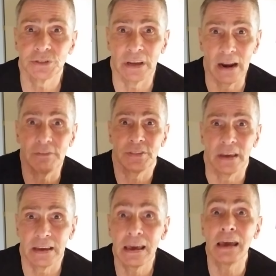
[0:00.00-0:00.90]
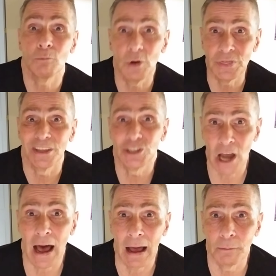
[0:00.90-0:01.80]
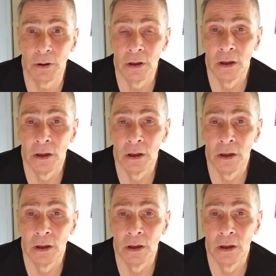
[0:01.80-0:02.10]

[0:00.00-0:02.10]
and everything came with the job.